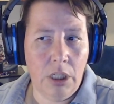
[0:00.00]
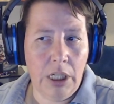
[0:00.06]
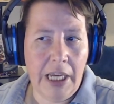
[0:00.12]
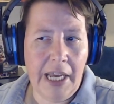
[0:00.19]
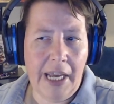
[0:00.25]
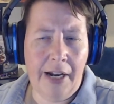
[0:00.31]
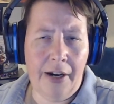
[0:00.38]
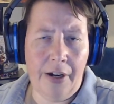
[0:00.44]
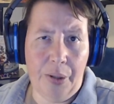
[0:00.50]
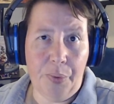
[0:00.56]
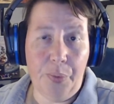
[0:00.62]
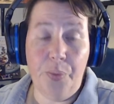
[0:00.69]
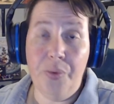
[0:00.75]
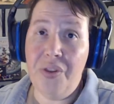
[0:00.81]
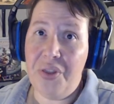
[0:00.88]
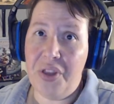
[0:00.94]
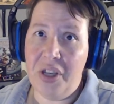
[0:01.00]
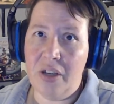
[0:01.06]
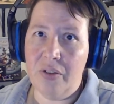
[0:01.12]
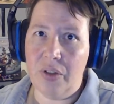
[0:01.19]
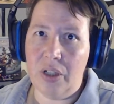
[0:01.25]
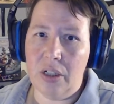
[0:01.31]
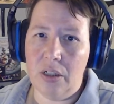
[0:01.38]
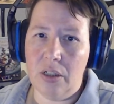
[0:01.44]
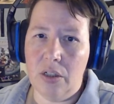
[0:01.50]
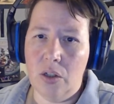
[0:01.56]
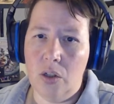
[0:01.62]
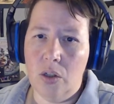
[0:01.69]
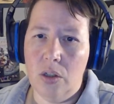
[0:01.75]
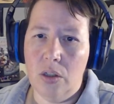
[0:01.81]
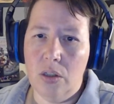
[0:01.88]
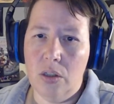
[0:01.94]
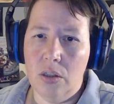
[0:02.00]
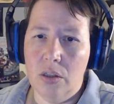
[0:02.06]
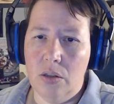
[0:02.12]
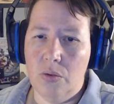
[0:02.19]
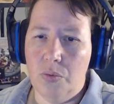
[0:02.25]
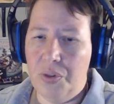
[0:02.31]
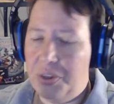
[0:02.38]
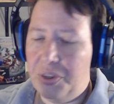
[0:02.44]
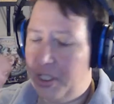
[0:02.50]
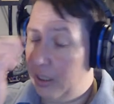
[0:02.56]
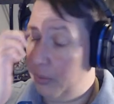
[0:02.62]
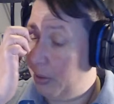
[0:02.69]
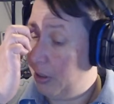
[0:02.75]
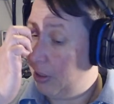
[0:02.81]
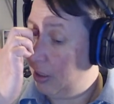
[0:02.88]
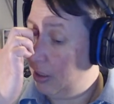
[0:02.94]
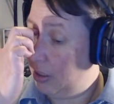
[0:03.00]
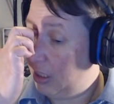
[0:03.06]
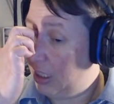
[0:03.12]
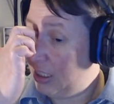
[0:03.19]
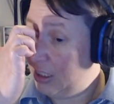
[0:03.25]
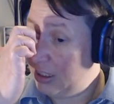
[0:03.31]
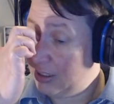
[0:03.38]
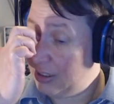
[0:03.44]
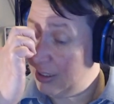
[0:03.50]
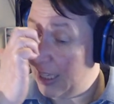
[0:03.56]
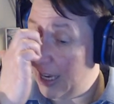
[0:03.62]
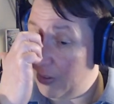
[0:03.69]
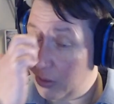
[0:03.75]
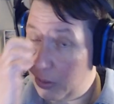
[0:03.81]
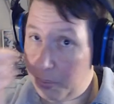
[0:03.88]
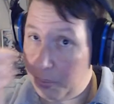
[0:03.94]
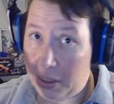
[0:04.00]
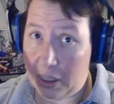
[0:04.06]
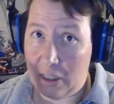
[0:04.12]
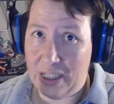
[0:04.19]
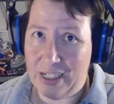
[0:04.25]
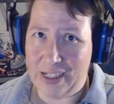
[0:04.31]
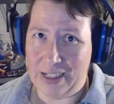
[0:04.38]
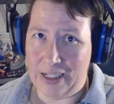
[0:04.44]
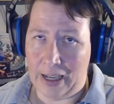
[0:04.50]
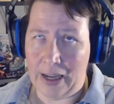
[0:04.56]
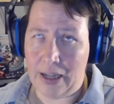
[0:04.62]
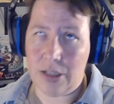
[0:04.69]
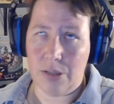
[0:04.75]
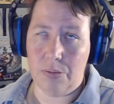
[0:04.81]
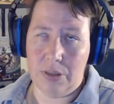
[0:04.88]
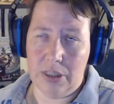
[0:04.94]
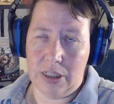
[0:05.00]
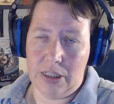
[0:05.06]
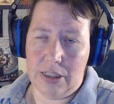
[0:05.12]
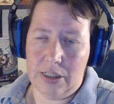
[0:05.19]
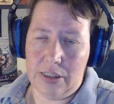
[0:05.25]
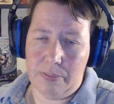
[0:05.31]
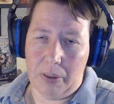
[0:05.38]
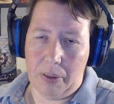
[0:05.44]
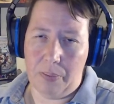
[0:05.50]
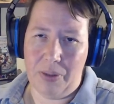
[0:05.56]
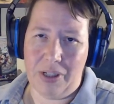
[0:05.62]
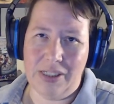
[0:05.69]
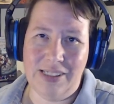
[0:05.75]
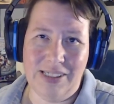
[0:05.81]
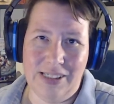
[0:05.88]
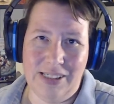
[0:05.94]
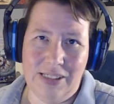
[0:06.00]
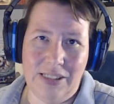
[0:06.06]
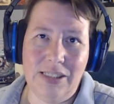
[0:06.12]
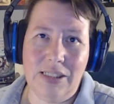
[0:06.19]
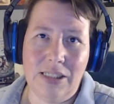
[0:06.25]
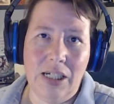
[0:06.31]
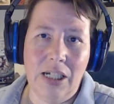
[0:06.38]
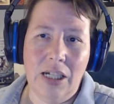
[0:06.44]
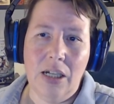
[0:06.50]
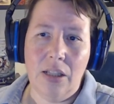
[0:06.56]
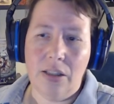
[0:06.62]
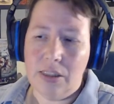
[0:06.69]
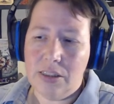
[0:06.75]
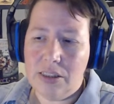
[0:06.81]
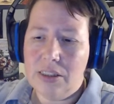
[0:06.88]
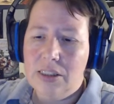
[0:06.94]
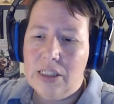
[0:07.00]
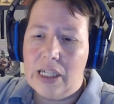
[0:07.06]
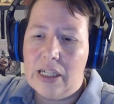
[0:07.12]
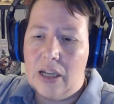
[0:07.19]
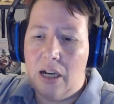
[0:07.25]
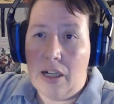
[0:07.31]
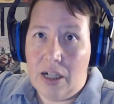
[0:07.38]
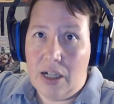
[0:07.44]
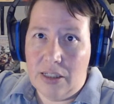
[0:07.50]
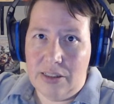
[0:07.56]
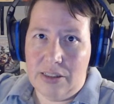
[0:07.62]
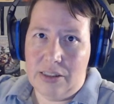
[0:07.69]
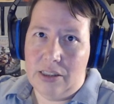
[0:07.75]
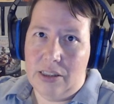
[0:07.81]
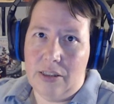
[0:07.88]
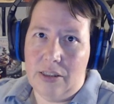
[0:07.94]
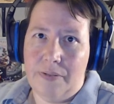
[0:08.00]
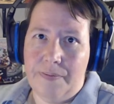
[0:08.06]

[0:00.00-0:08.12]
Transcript: I don't know. We'll think of it. We'll think about it. And it doesn't have to be like an actual D&D spell, because this is like a cutscene.